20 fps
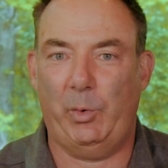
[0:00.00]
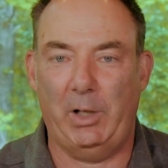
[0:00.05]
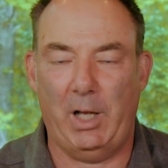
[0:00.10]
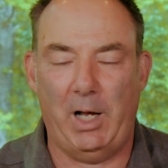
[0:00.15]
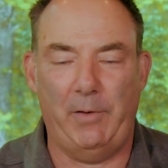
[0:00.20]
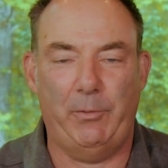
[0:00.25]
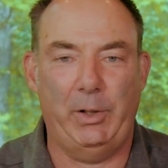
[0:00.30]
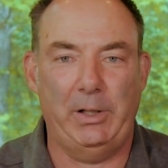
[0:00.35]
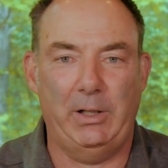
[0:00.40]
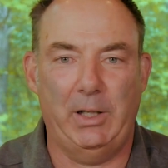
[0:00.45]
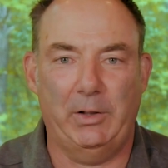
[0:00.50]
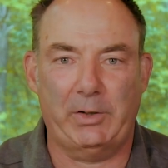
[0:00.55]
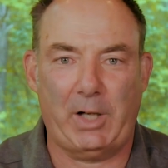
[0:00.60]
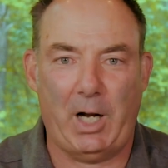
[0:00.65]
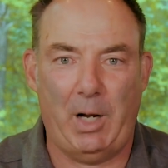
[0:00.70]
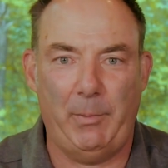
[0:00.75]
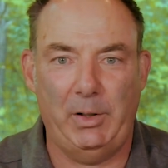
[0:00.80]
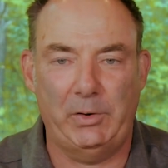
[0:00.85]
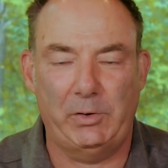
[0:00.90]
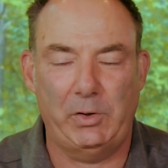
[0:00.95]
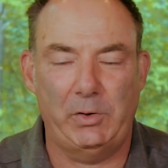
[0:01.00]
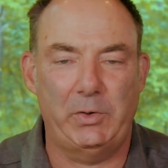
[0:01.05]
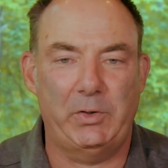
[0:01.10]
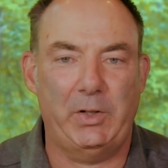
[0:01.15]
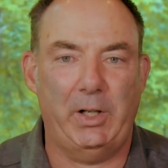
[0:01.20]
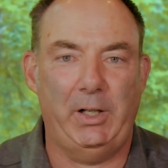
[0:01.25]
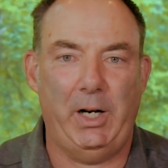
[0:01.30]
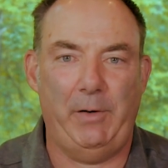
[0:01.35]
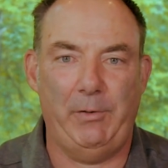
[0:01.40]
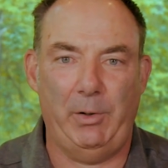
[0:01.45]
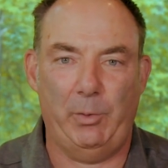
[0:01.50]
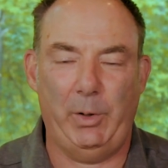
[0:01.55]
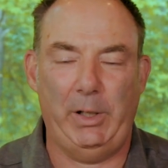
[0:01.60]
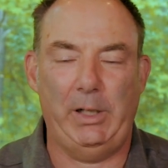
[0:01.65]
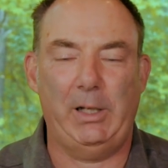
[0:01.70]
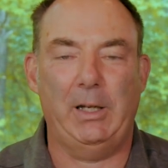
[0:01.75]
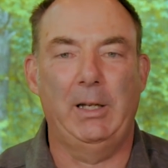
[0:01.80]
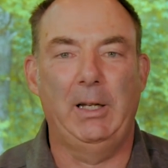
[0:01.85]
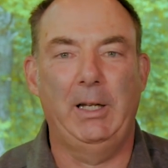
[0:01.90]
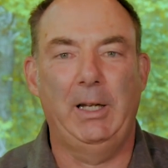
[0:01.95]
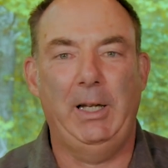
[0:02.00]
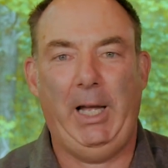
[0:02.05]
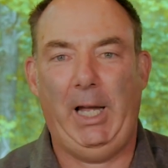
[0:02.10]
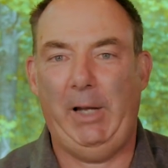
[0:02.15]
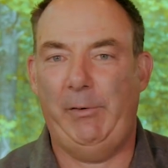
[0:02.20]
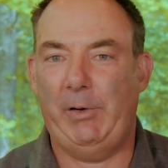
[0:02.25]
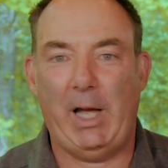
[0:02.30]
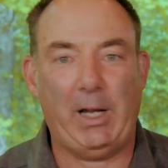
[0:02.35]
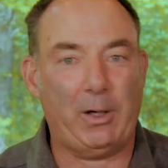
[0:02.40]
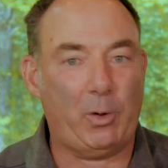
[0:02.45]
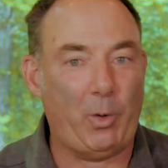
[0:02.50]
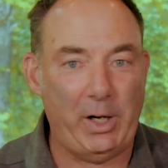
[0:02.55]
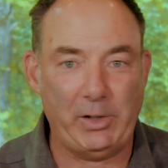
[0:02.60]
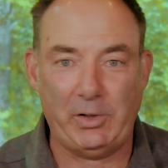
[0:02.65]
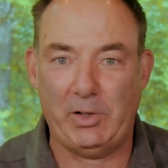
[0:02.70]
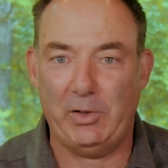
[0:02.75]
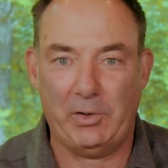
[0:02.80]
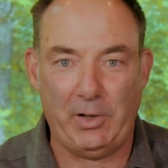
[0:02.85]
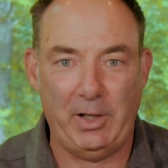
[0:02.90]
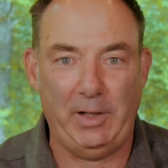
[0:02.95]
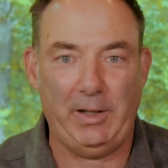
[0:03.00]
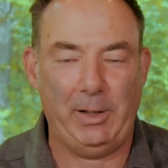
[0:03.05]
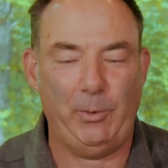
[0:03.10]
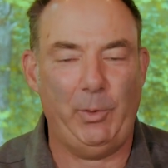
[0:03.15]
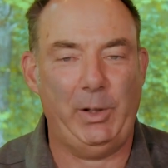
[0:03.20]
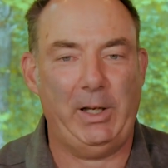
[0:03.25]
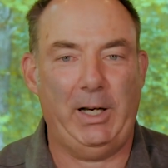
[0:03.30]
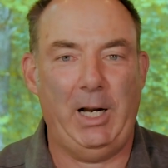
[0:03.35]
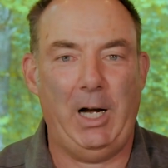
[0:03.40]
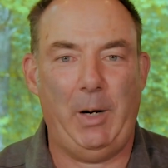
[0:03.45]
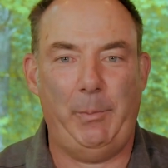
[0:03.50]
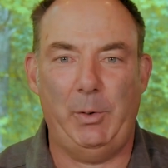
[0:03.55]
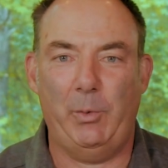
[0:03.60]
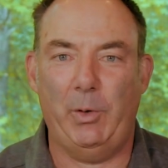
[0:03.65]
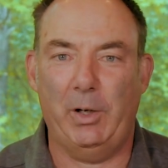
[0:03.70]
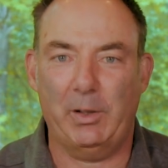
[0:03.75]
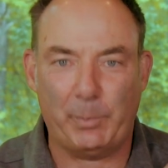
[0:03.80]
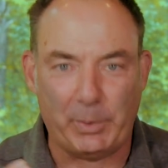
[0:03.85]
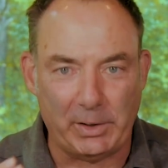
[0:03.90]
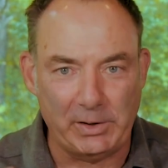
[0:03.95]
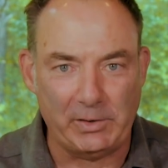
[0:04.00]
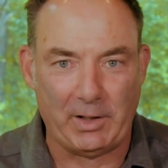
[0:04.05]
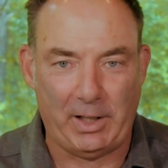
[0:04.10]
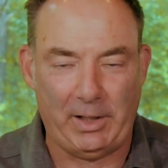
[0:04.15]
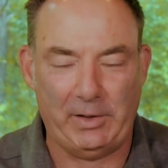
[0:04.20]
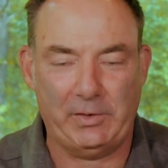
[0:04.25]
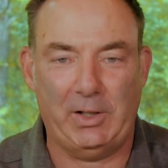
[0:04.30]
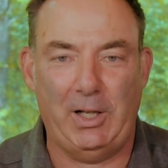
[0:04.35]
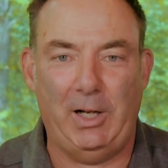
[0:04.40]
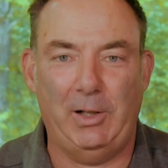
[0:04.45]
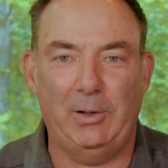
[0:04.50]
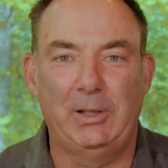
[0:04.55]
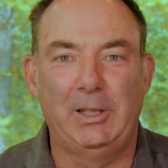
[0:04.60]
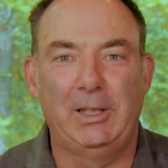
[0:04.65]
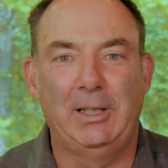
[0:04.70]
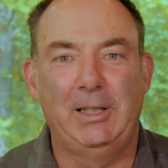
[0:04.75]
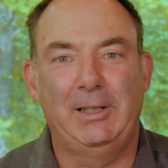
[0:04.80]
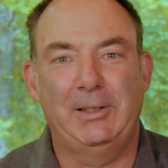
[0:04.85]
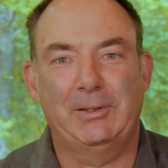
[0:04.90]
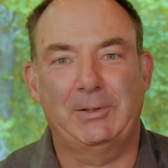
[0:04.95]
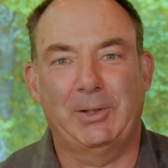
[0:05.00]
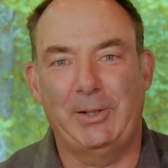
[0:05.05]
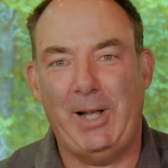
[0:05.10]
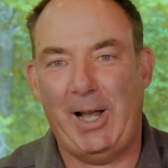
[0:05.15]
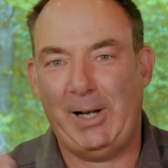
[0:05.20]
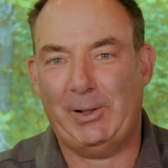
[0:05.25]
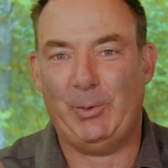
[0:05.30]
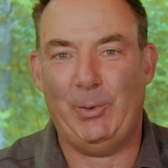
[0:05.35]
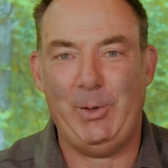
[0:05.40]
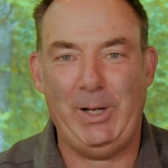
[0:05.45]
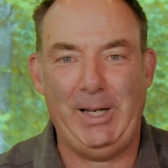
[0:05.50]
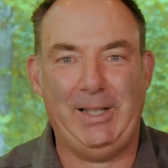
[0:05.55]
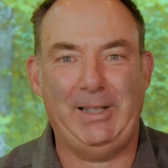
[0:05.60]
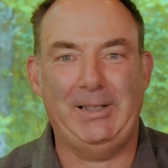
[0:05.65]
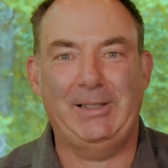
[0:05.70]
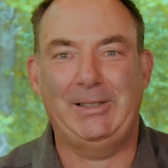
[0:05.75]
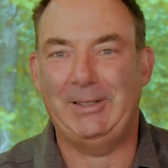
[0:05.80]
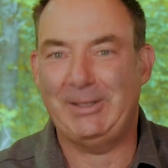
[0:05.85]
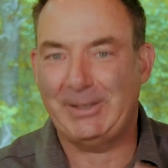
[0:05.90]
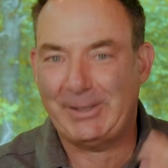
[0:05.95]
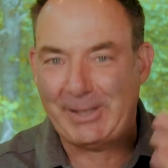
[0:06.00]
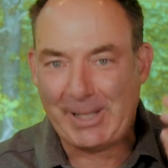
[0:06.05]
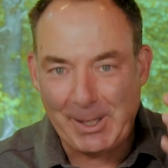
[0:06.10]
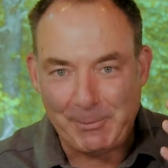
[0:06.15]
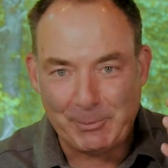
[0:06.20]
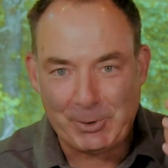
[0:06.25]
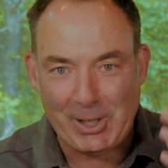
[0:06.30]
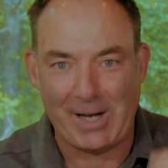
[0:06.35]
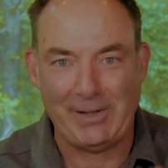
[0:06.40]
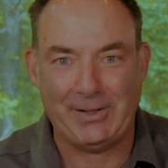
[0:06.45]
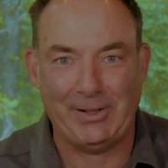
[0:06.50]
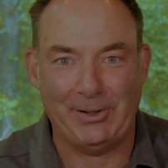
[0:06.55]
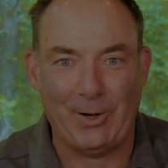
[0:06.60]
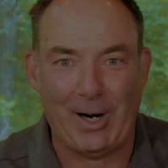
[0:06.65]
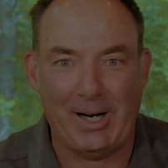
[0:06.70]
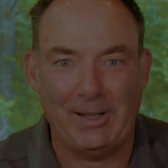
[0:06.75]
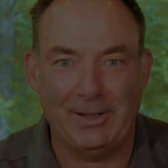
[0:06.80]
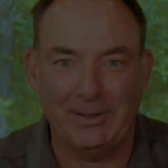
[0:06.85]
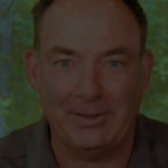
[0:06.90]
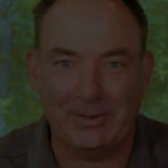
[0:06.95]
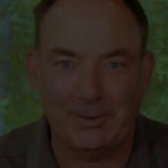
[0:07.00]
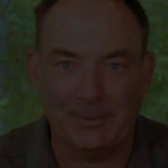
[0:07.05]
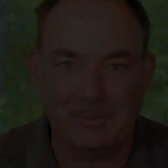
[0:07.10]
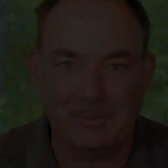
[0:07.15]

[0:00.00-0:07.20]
We love reading those comments you send every week. And if you got questions or anything we can help you with, please let us know. Till next week, keep chasing greatness.